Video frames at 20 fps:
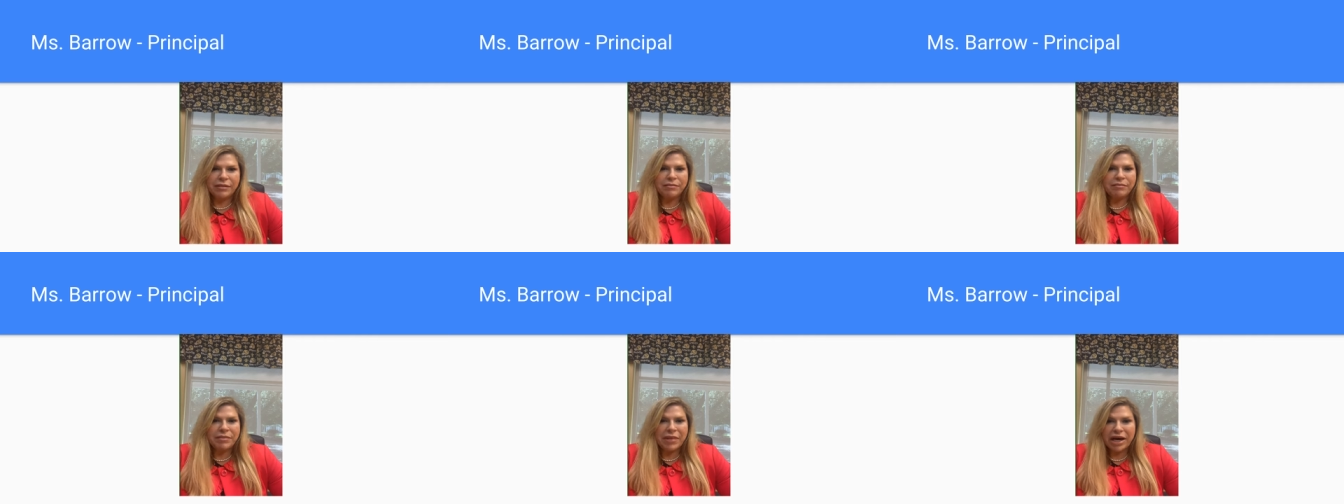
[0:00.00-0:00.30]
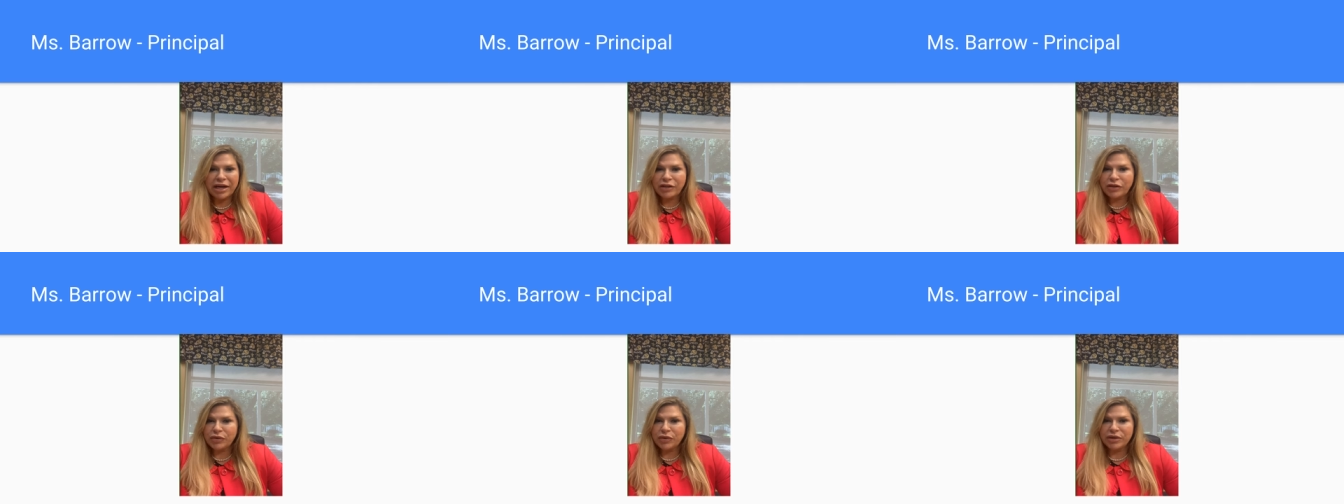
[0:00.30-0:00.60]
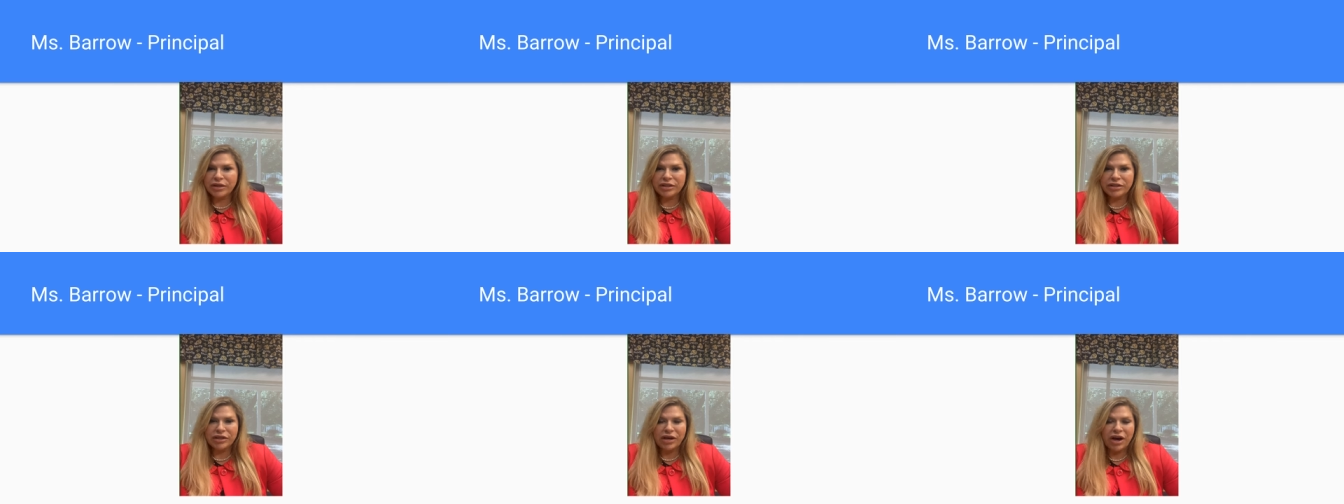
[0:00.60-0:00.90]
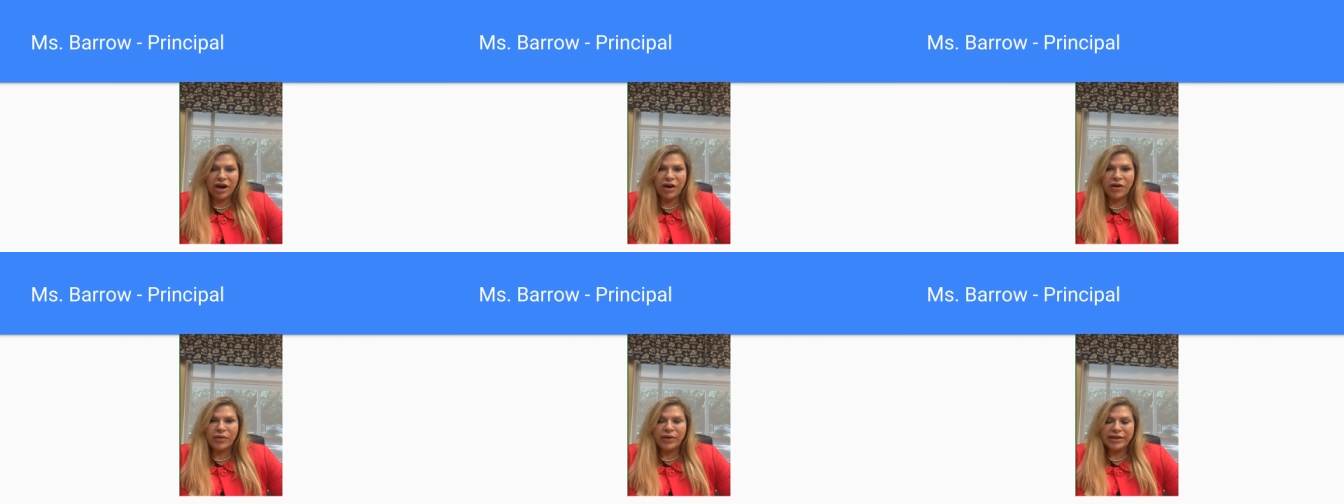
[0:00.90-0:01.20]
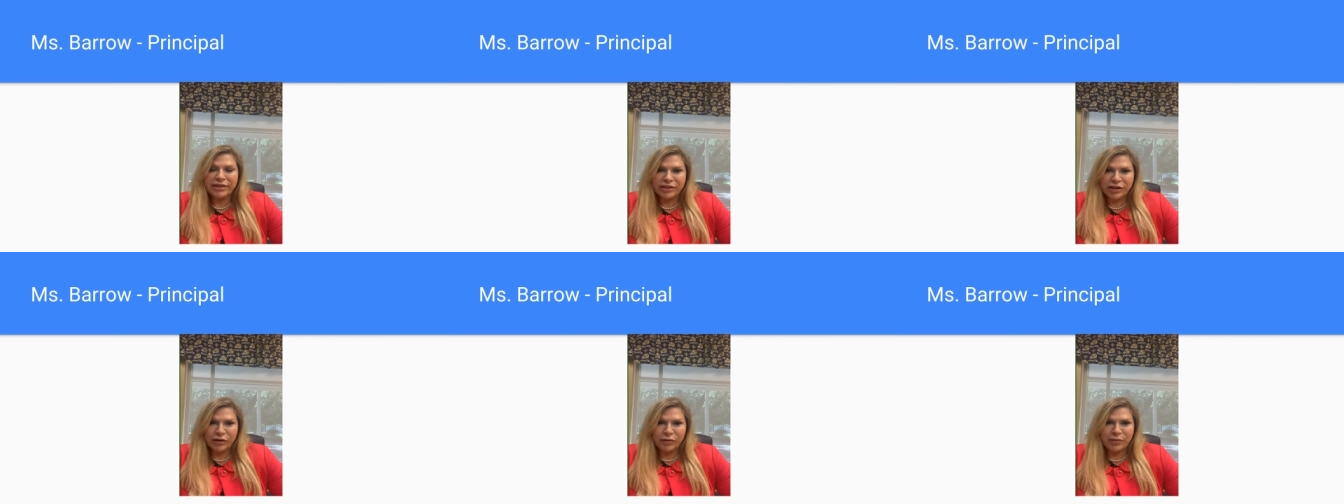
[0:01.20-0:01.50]
My door is
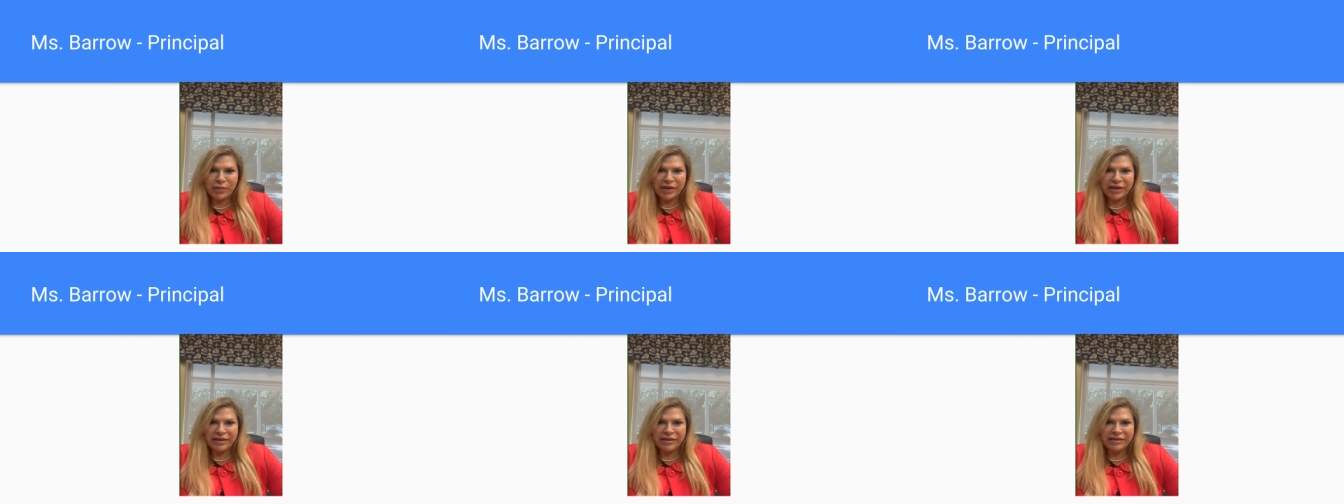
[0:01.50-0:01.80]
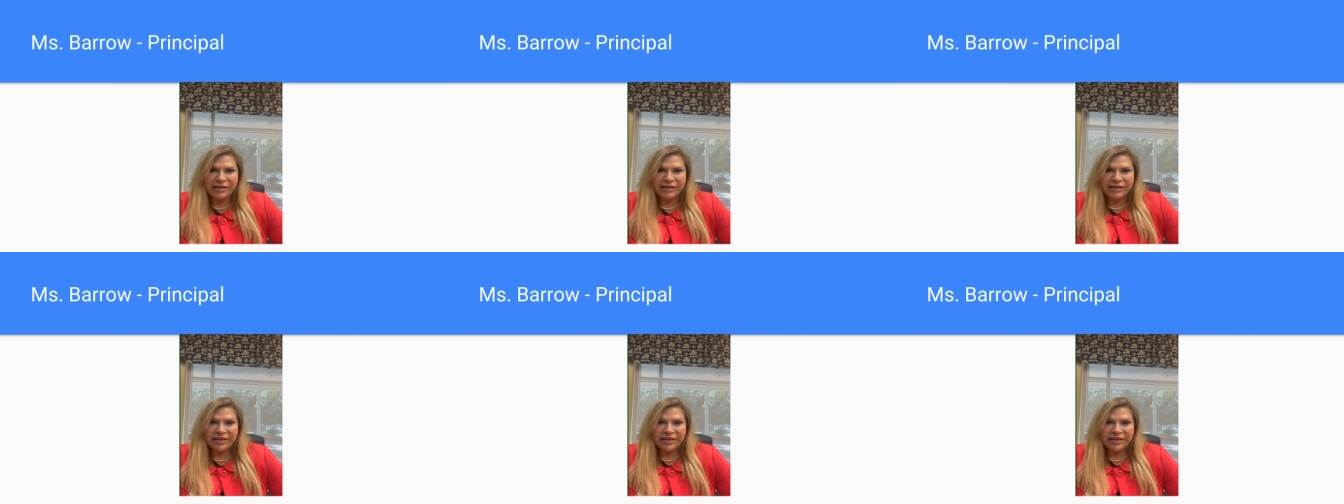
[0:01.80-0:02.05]
always open.